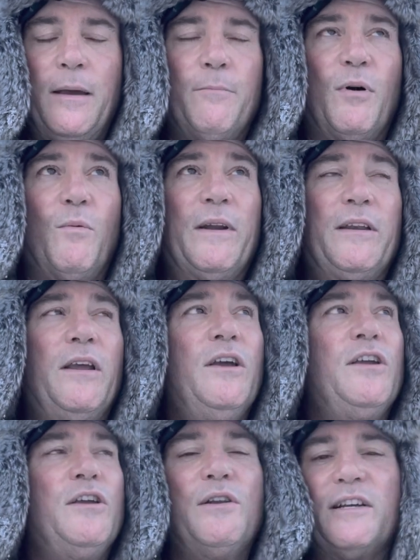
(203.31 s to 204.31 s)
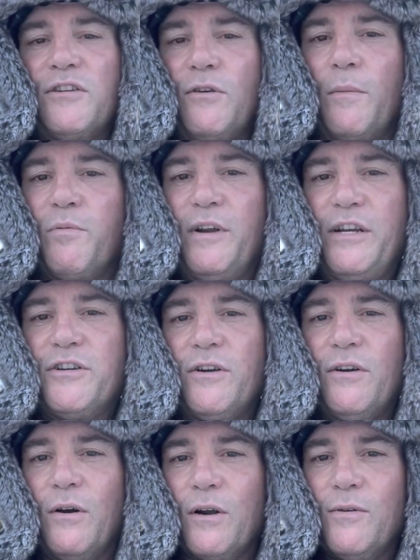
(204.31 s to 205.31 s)
But when you listen to a
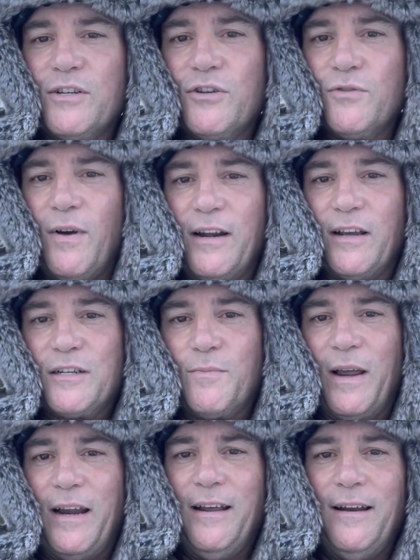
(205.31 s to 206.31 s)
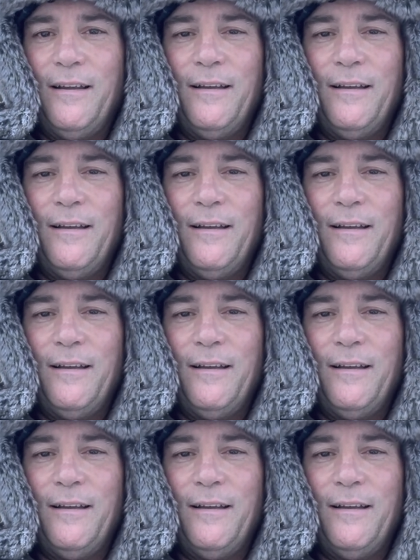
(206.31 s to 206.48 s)
preacher or a Christian try to explain it,